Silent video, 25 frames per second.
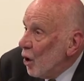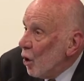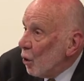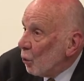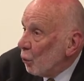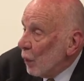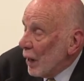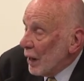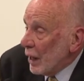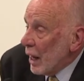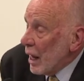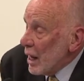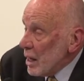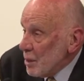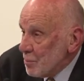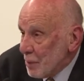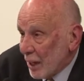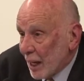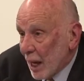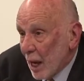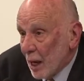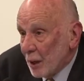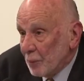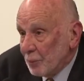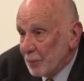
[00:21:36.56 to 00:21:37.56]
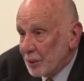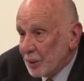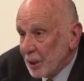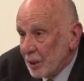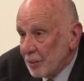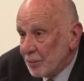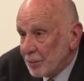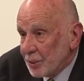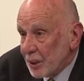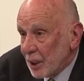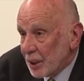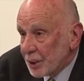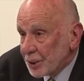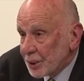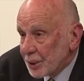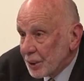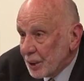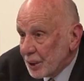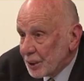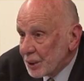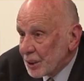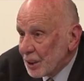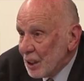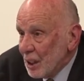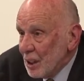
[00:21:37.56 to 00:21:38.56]
When he became Chief
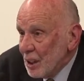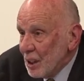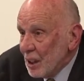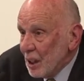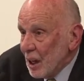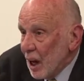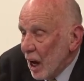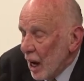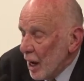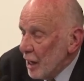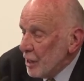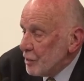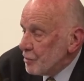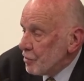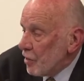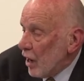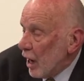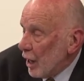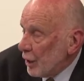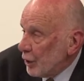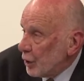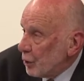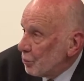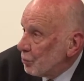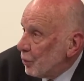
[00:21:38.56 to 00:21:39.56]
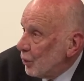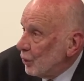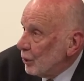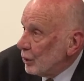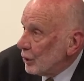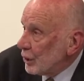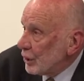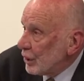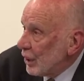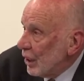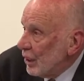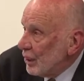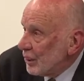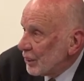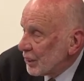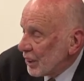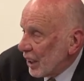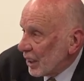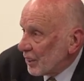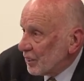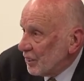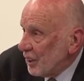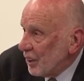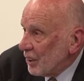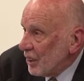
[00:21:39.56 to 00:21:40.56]
Justice, he tried to push
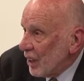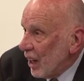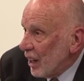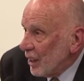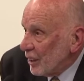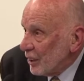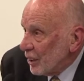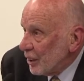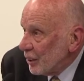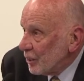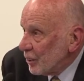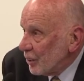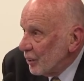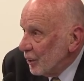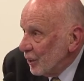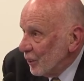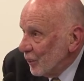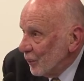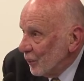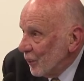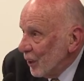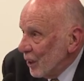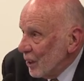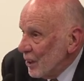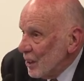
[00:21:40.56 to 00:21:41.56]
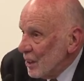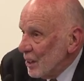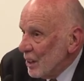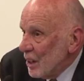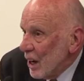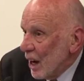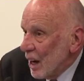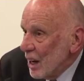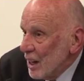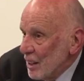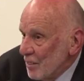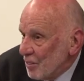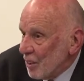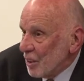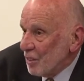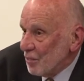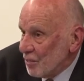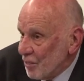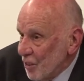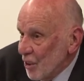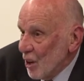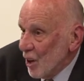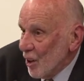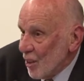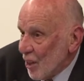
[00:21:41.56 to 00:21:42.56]
Section 92 even
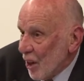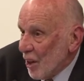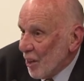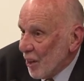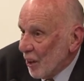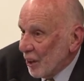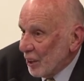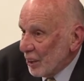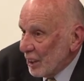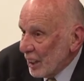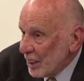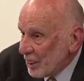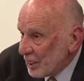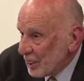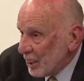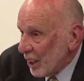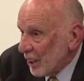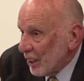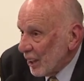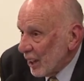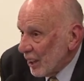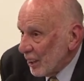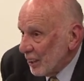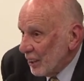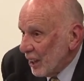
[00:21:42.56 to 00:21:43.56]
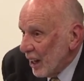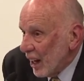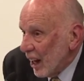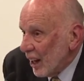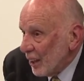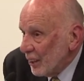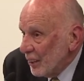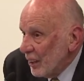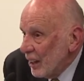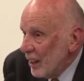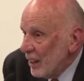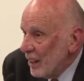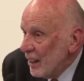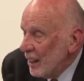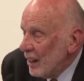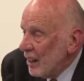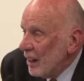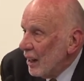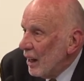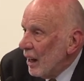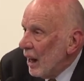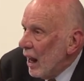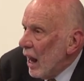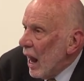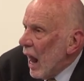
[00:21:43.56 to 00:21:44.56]
further than Dixon had done,
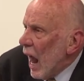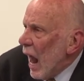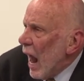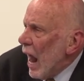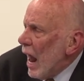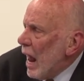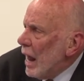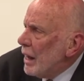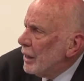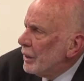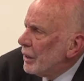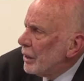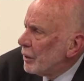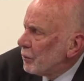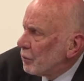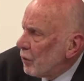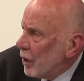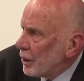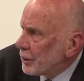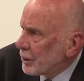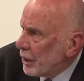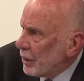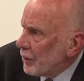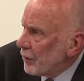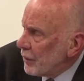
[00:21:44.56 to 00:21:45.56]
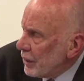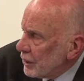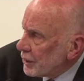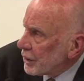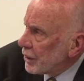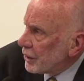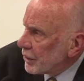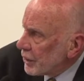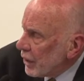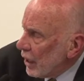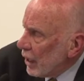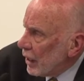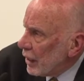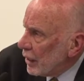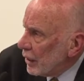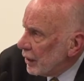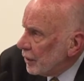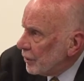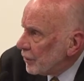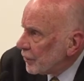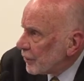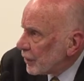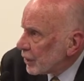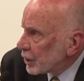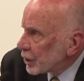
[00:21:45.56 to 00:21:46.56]
and it was at this
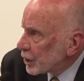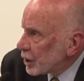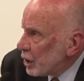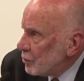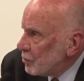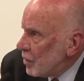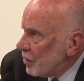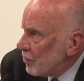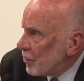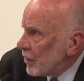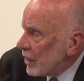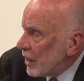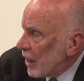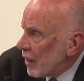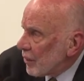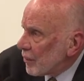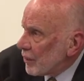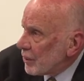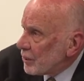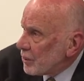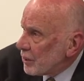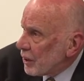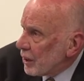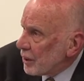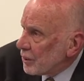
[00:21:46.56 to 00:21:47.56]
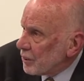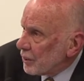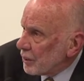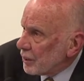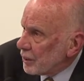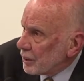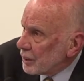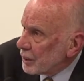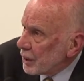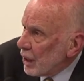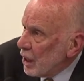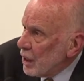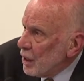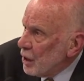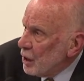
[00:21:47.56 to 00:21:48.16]
stage that some of the other judges